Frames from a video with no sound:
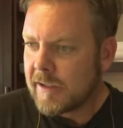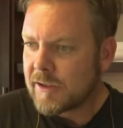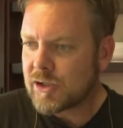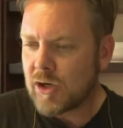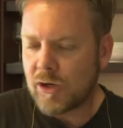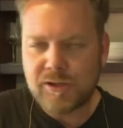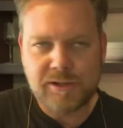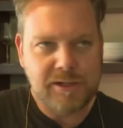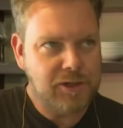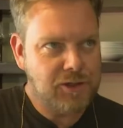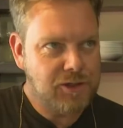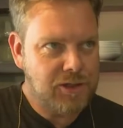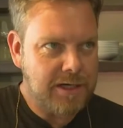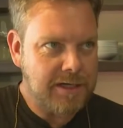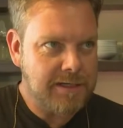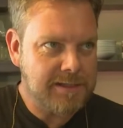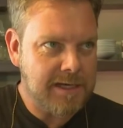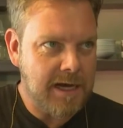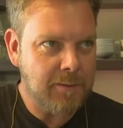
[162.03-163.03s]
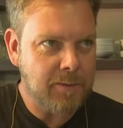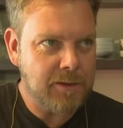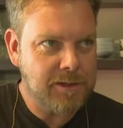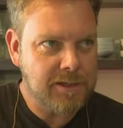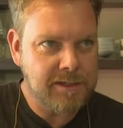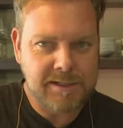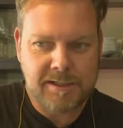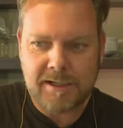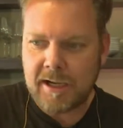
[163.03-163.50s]
toasted cheese
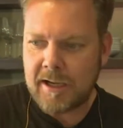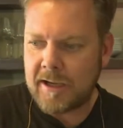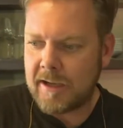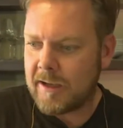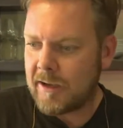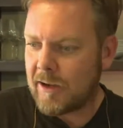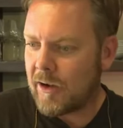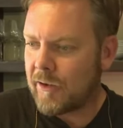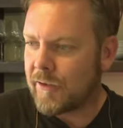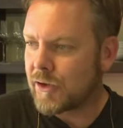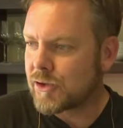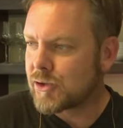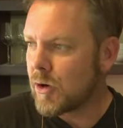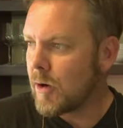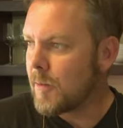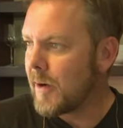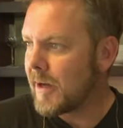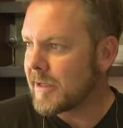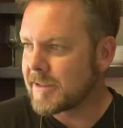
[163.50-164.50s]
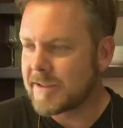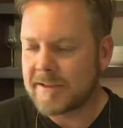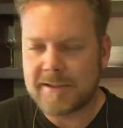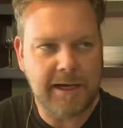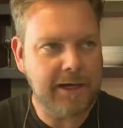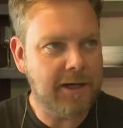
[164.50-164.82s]
sandwiches on the tour bus.